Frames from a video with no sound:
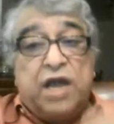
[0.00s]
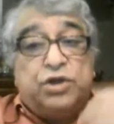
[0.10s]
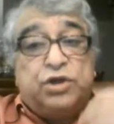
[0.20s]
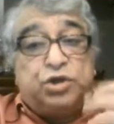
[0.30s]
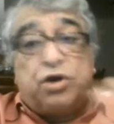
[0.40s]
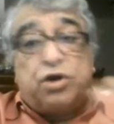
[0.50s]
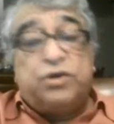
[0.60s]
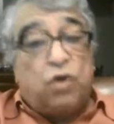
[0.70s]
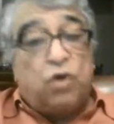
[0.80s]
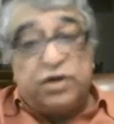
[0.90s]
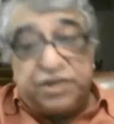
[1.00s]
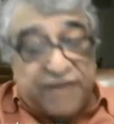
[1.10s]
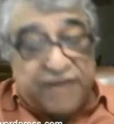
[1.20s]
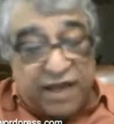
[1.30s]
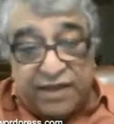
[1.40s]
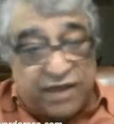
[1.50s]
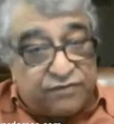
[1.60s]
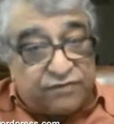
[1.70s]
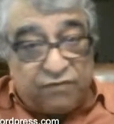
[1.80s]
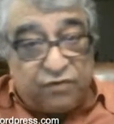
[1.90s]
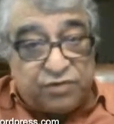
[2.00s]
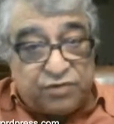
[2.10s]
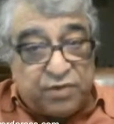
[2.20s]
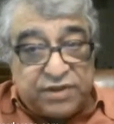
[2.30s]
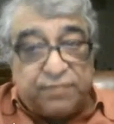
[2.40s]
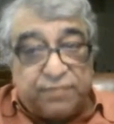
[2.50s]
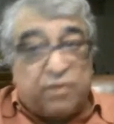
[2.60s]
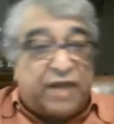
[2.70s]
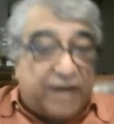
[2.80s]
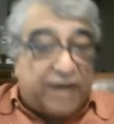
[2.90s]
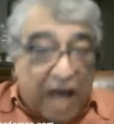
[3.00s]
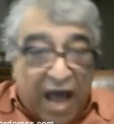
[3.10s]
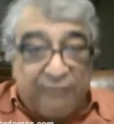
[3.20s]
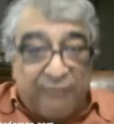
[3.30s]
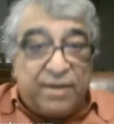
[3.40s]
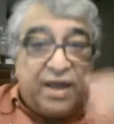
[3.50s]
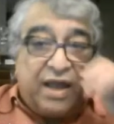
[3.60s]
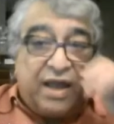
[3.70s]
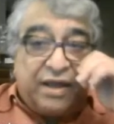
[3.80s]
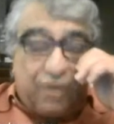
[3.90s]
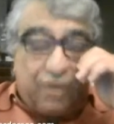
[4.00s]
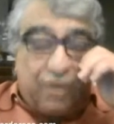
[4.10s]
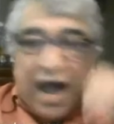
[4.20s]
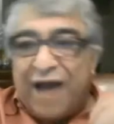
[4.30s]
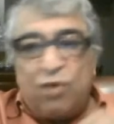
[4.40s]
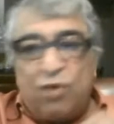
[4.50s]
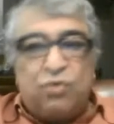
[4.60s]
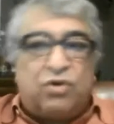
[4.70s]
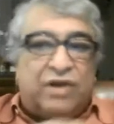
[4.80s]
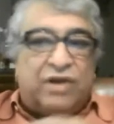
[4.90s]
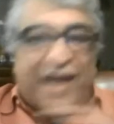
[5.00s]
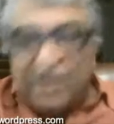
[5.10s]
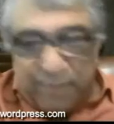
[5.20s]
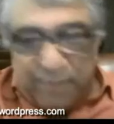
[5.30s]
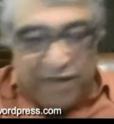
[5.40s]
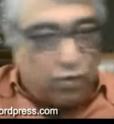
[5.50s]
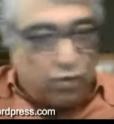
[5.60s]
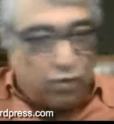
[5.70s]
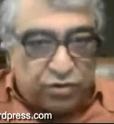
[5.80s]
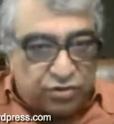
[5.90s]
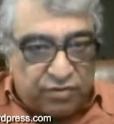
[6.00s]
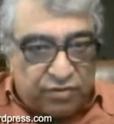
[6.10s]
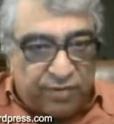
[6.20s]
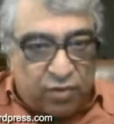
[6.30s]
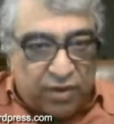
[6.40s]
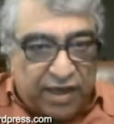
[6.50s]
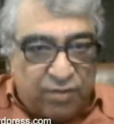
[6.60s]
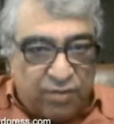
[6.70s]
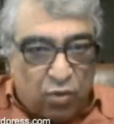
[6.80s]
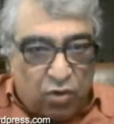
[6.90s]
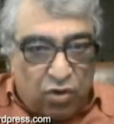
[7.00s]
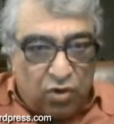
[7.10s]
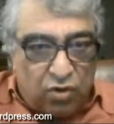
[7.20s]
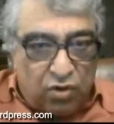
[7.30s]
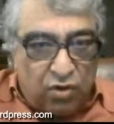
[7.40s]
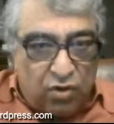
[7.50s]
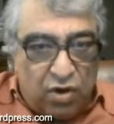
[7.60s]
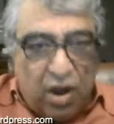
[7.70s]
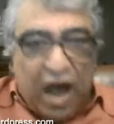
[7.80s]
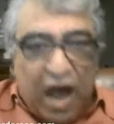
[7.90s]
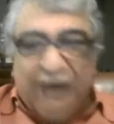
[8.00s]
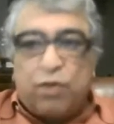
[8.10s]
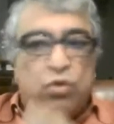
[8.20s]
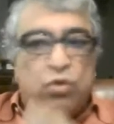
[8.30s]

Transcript: try to understand things from first principle. Like, I'm, you know, I don't like being called cerebral anymore. I don't